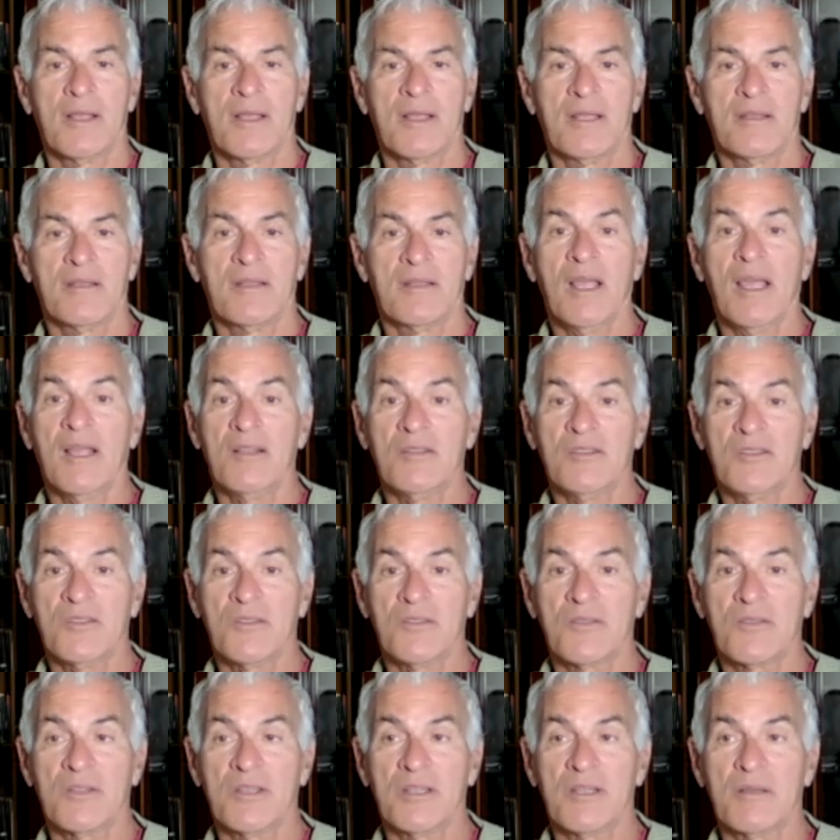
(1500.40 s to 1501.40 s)

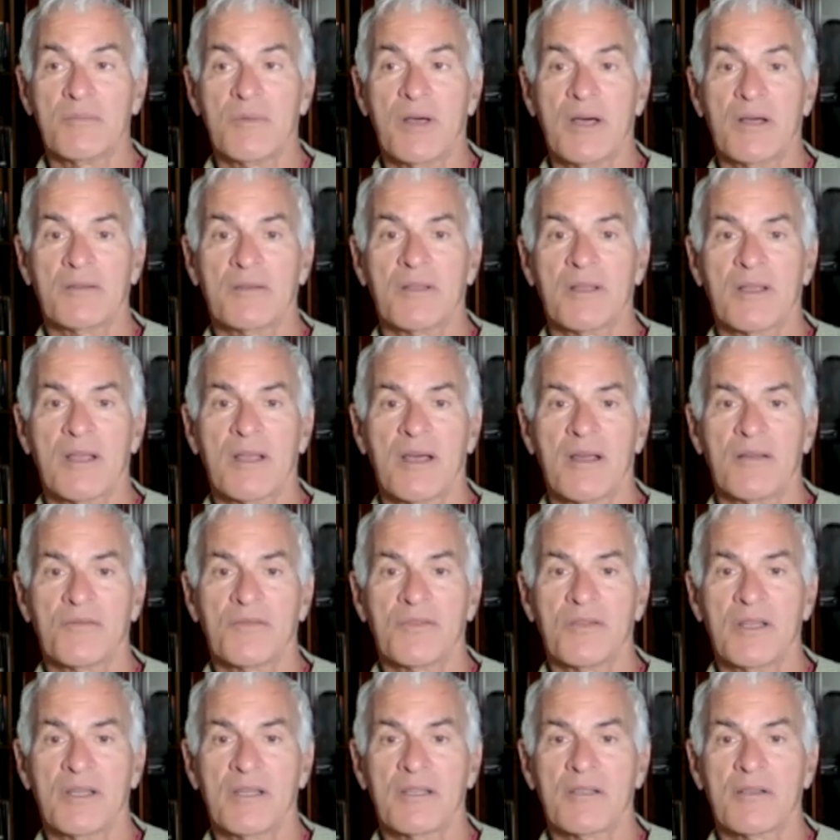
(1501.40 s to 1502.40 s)
intensively about the
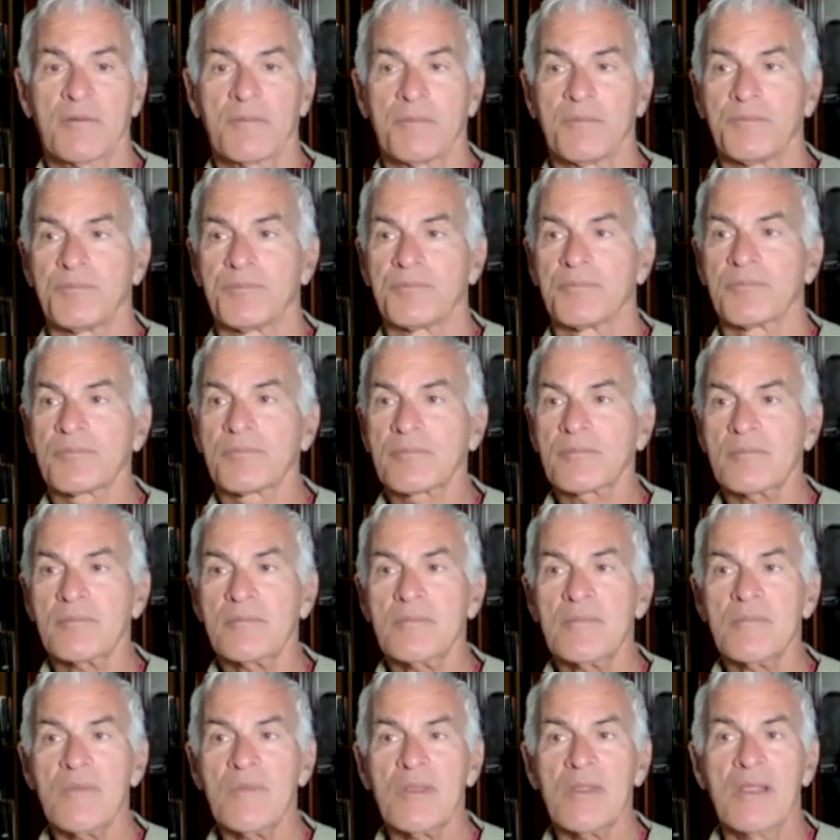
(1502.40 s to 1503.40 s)
conflict,
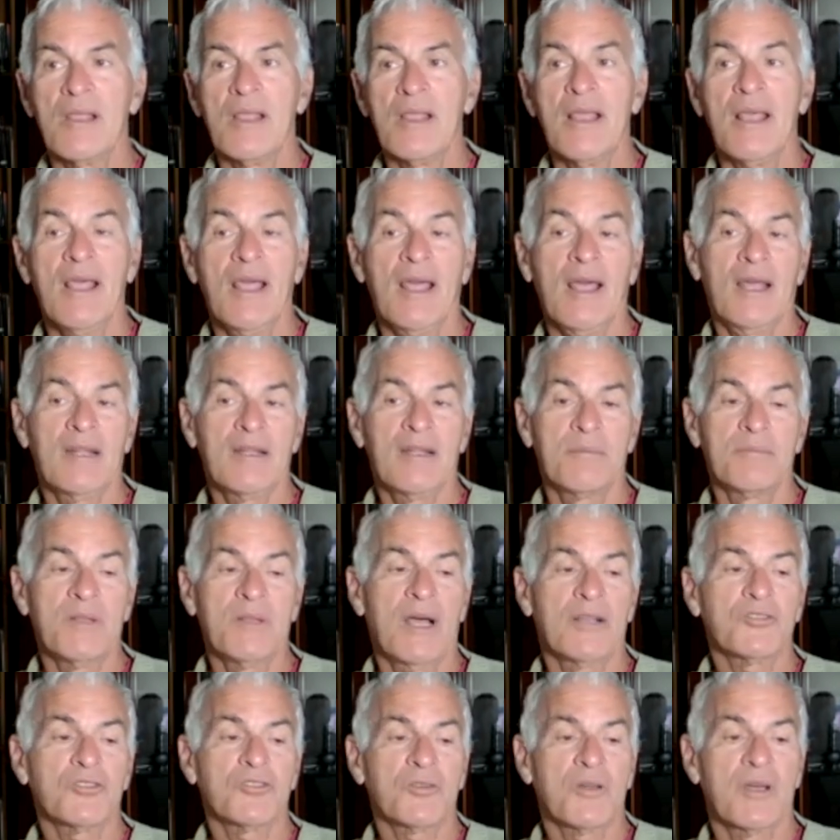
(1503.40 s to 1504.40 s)
and I'm
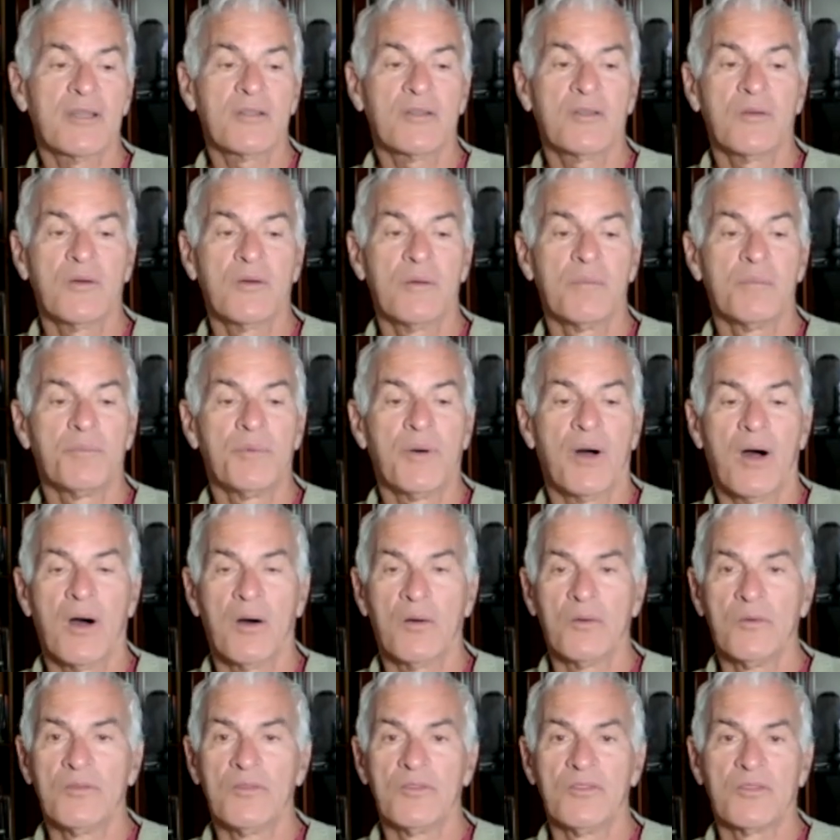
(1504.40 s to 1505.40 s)
not trying to
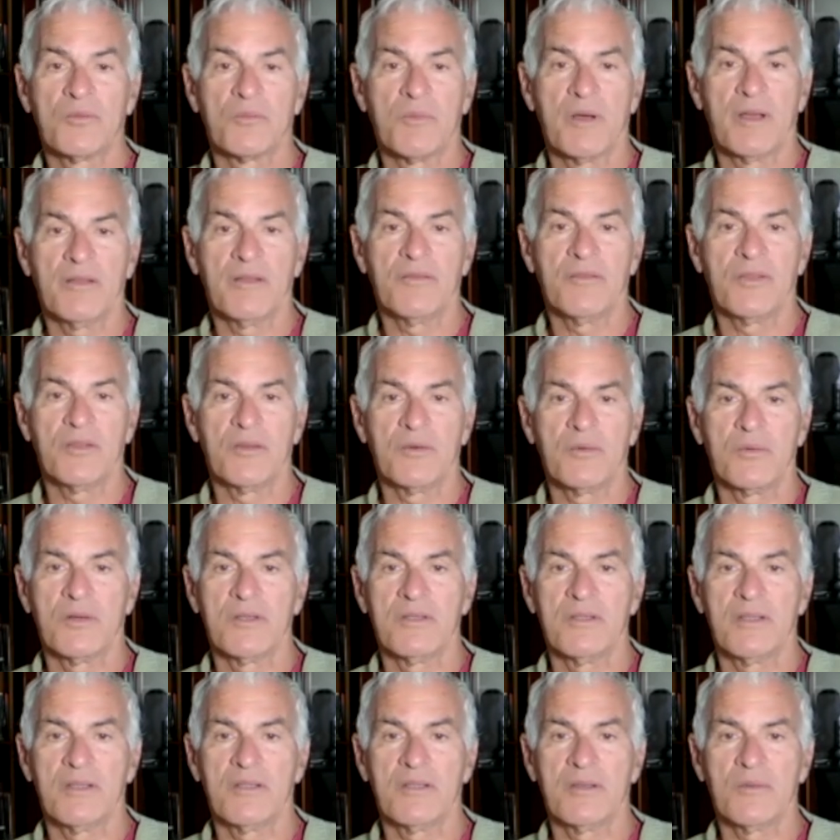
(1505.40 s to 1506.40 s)
impose my view
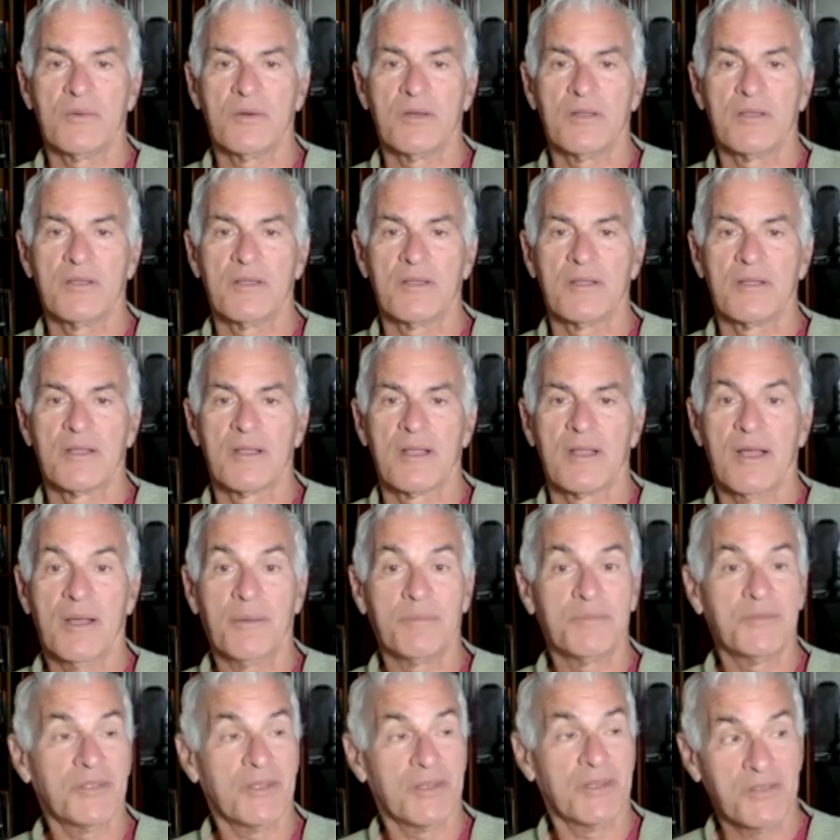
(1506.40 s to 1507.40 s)
on anyone.
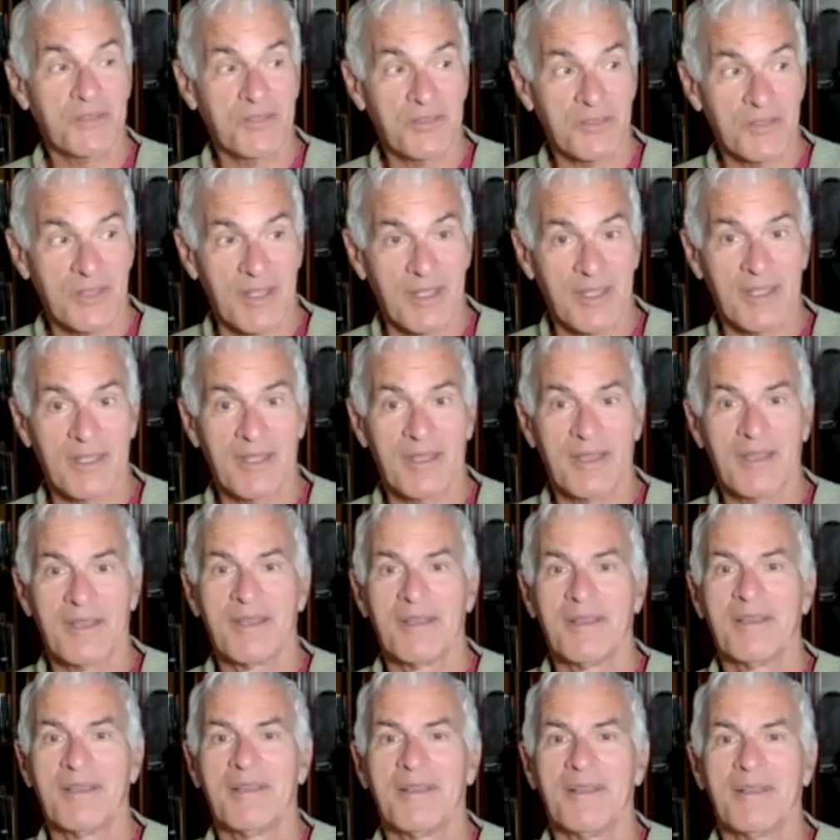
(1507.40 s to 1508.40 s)
I'm just saying,
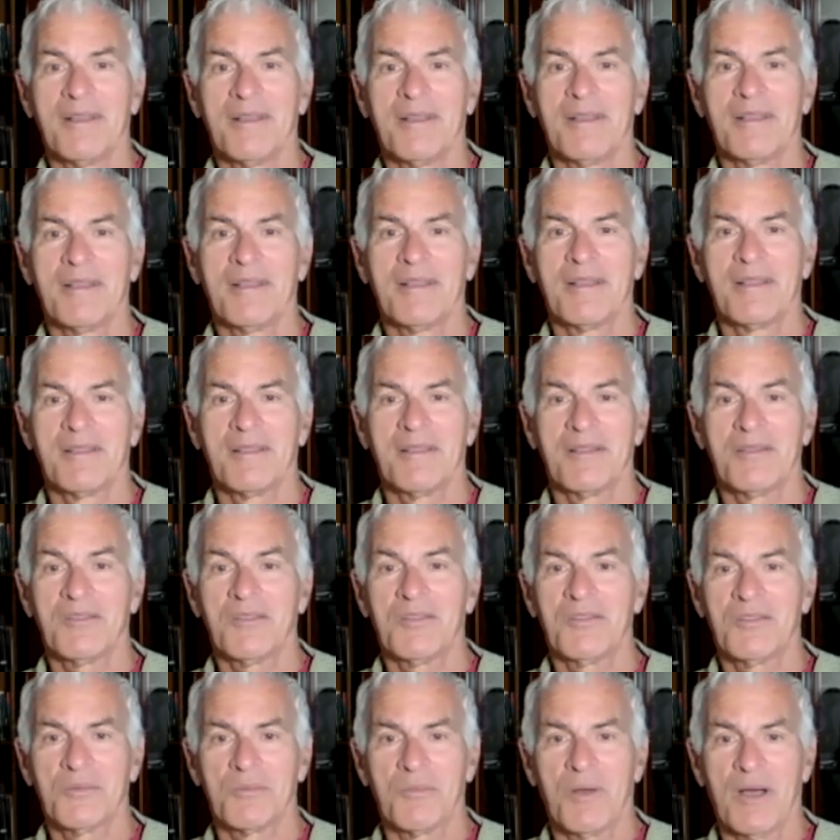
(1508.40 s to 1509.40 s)
this
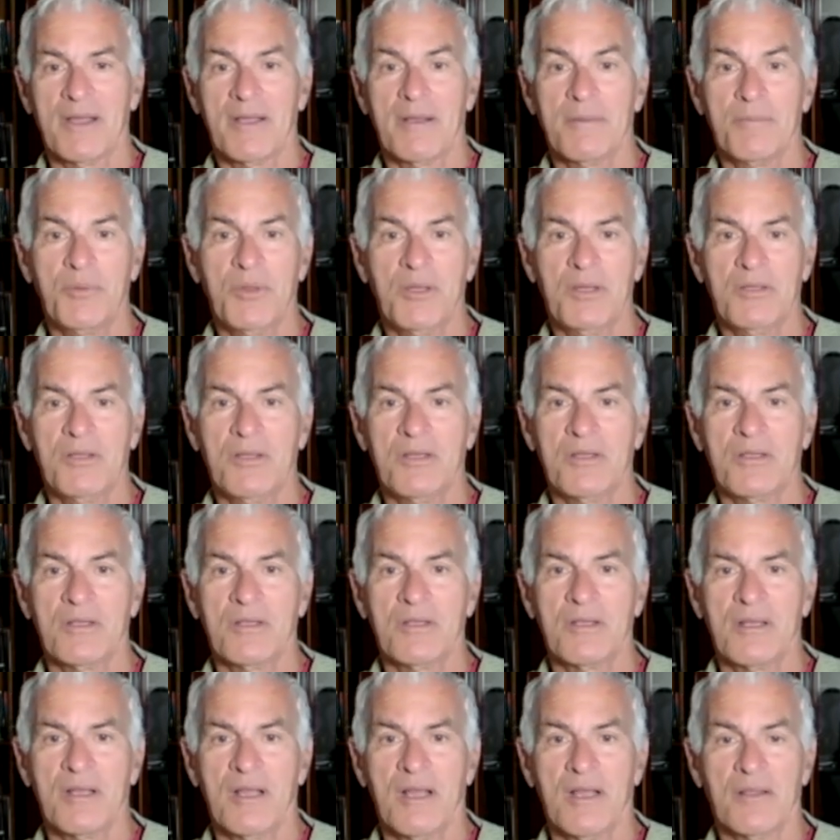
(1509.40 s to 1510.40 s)
is my opinion,
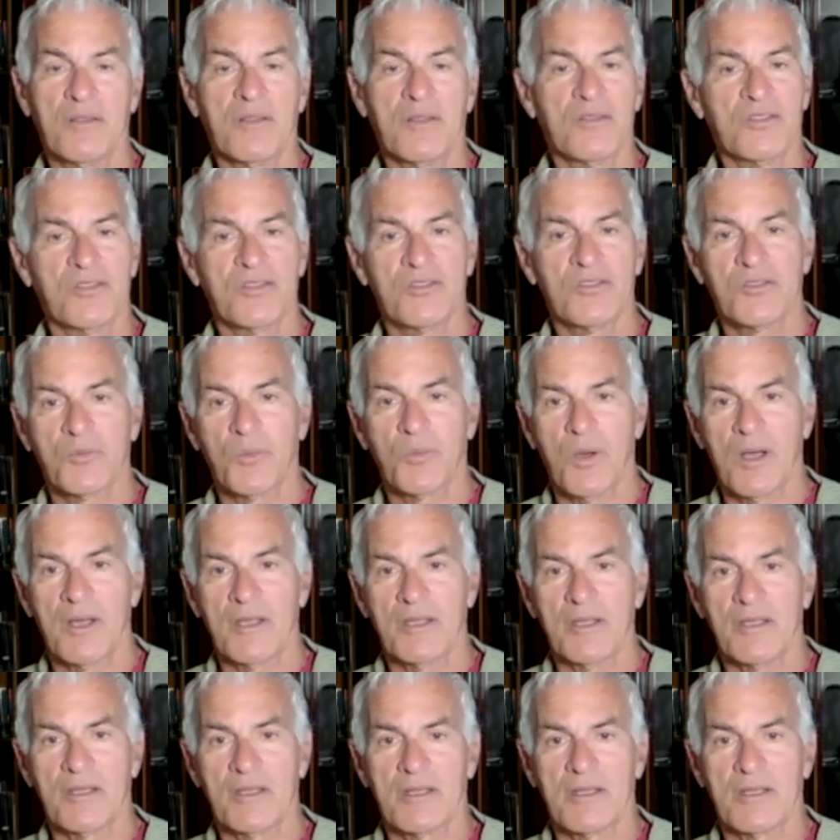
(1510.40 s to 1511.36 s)
and this is why,